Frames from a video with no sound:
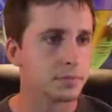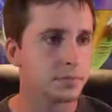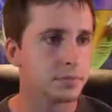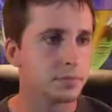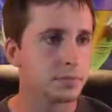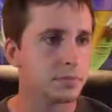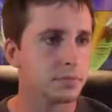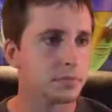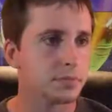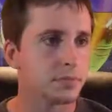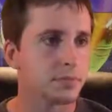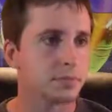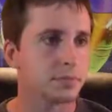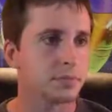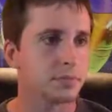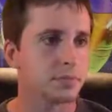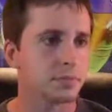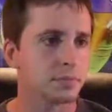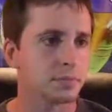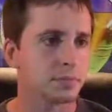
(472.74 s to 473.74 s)

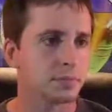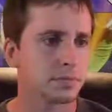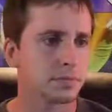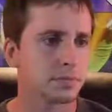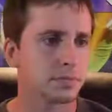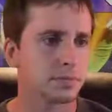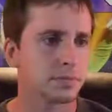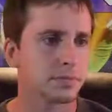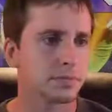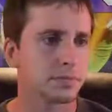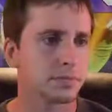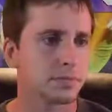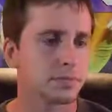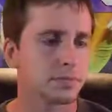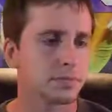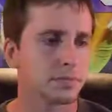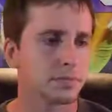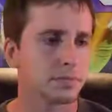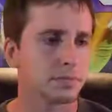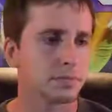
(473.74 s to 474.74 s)

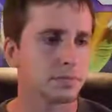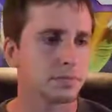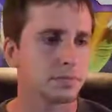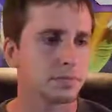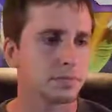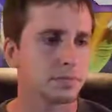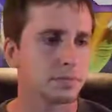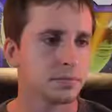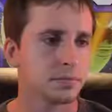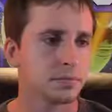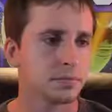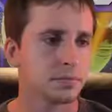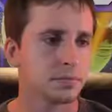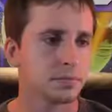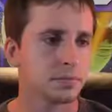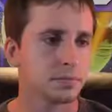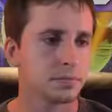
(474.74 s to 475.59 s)
Nothing is said.